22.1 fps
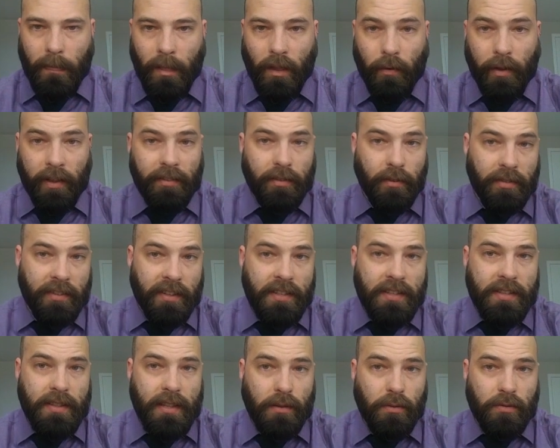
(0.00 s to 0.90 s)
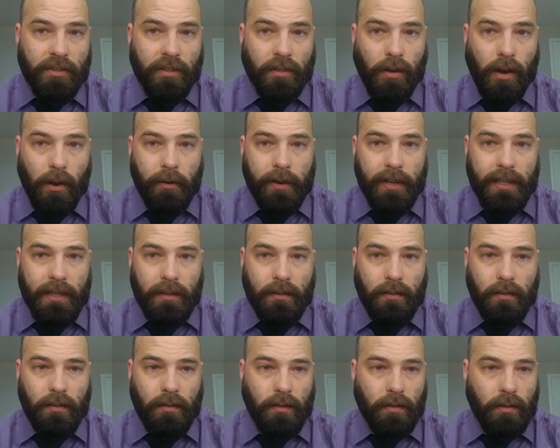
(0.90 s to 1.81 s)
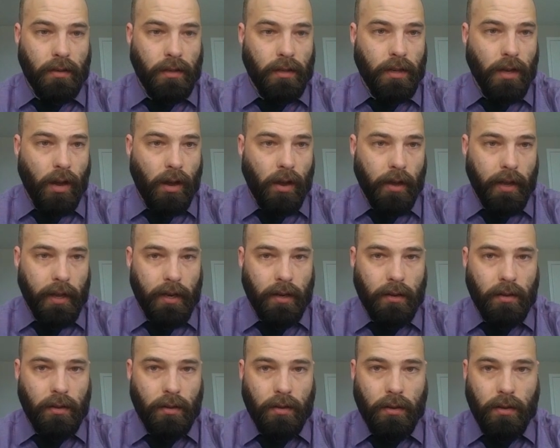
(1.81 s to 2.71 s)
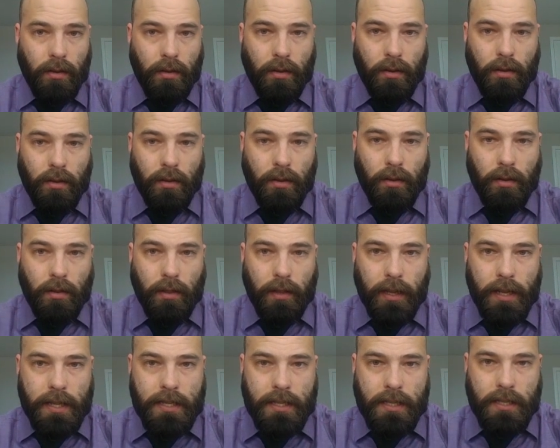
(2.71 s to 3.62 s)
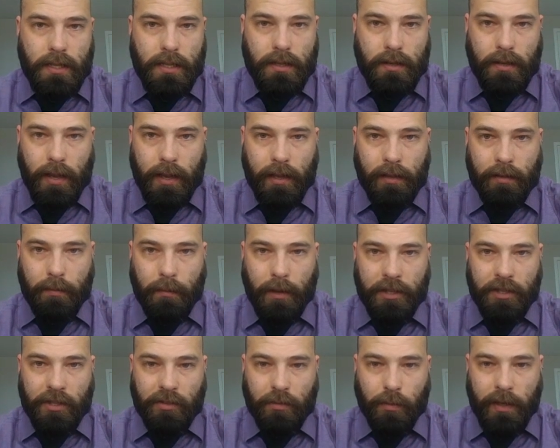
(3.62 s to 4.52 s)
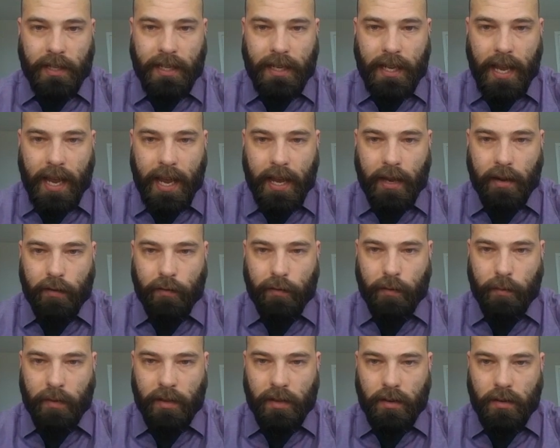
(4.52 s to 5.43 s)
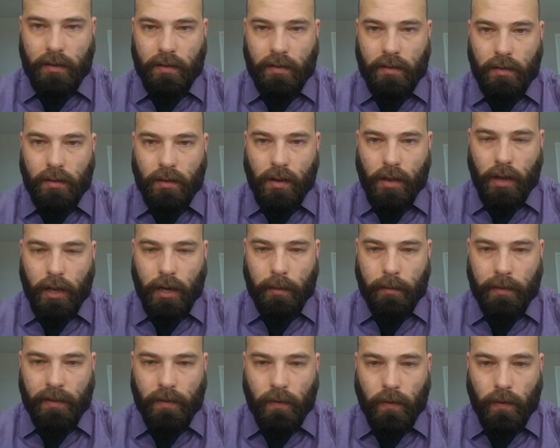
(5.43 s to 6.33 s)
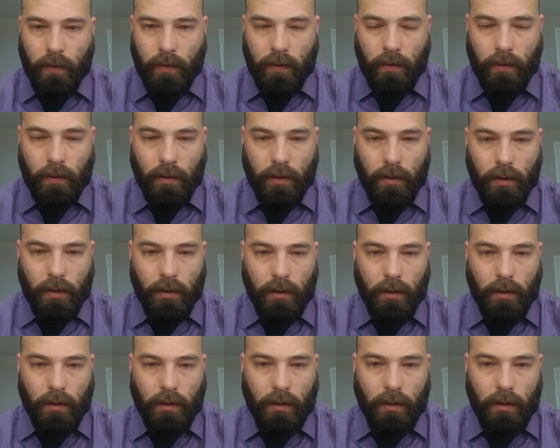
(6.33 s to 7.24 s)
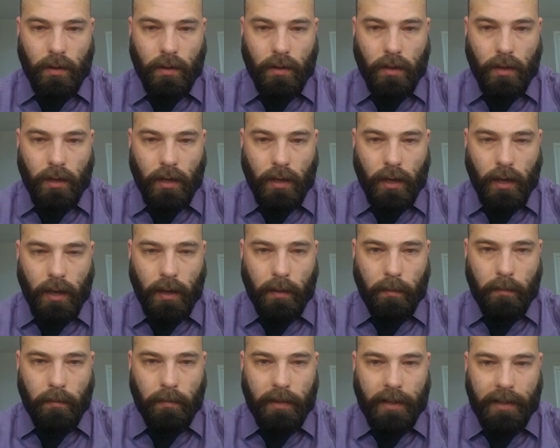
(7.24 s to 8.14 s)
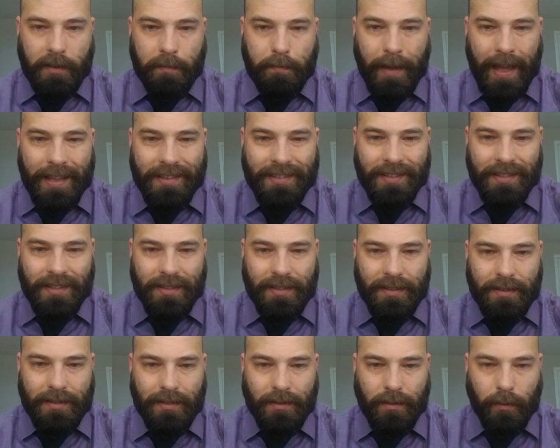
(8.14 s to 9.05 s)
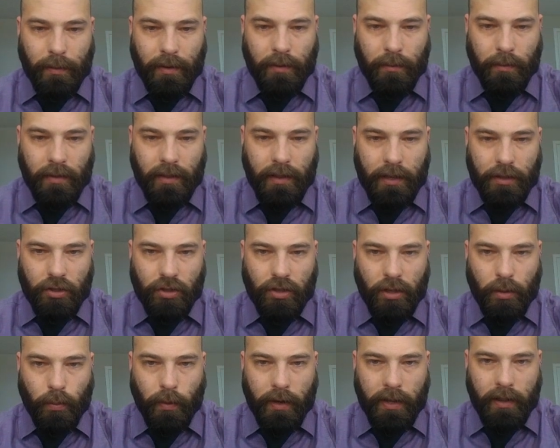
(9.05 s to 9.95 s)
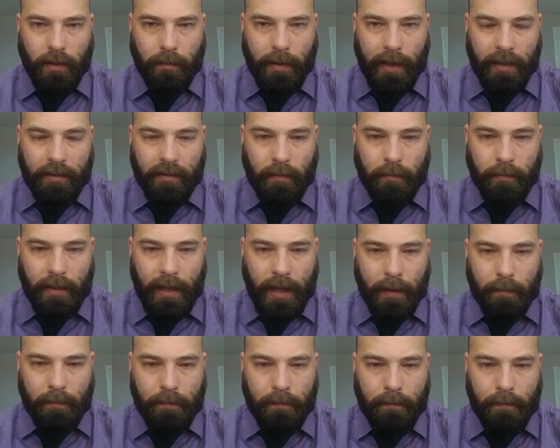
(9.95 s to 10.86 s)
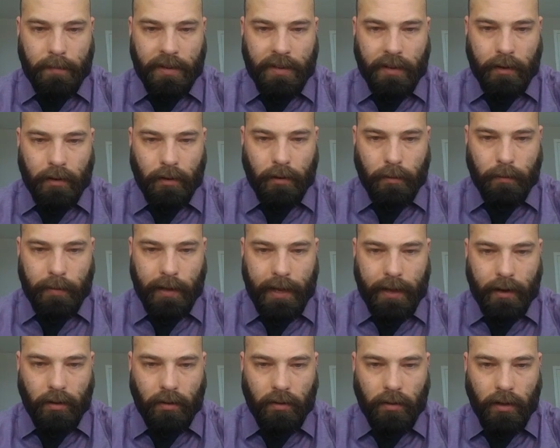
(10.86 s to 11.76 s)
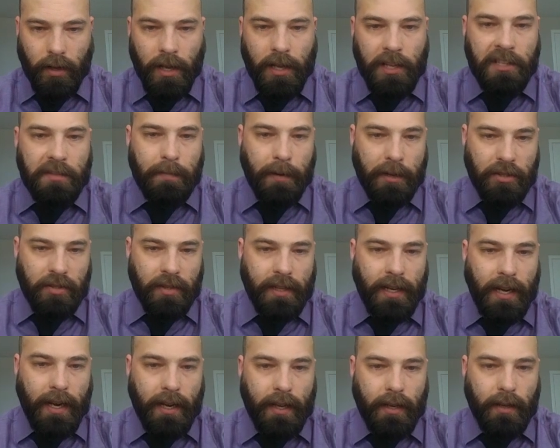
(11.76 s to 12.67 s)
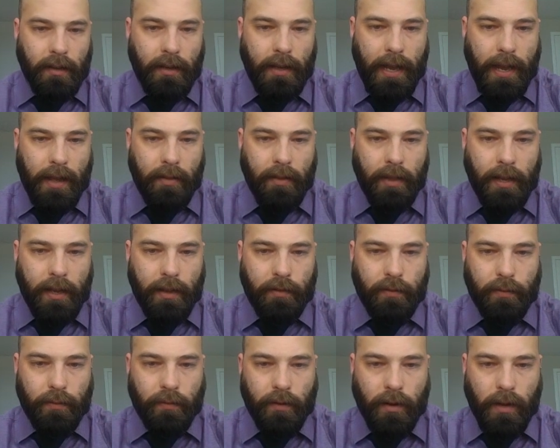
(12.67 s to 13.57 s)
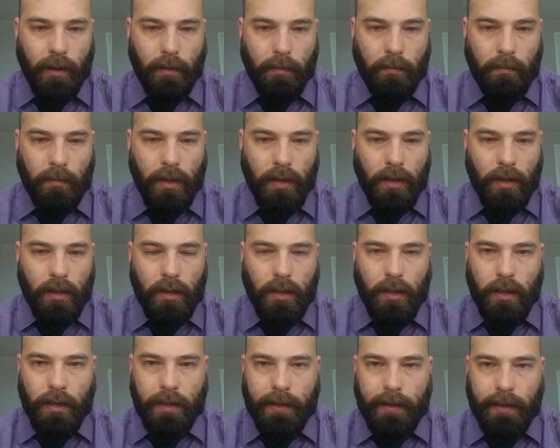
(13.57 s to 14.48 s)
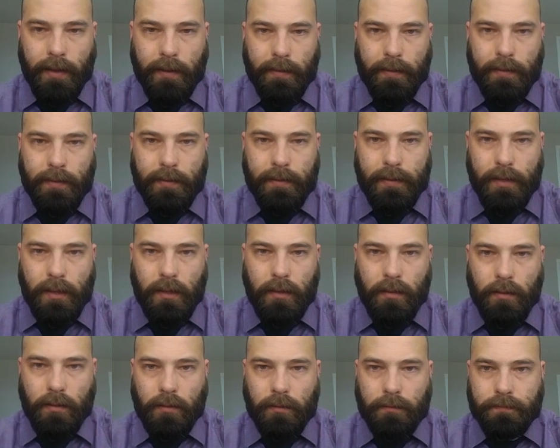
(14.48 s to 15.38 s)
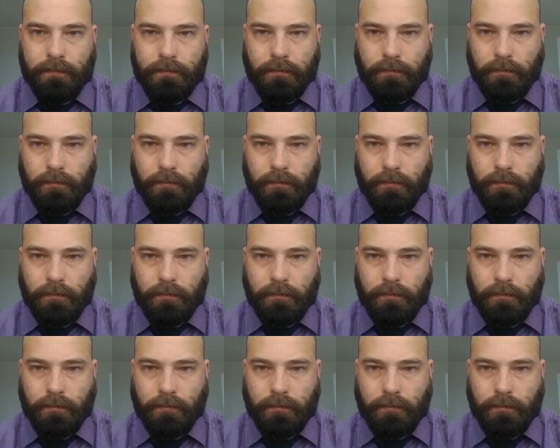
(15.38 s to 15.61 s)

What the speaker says: Okay, so since those are already gone, let's take as much as we can from the Ottomans. That's peasants. They should win the peasant for that particular battle, especially getting allies from Castile.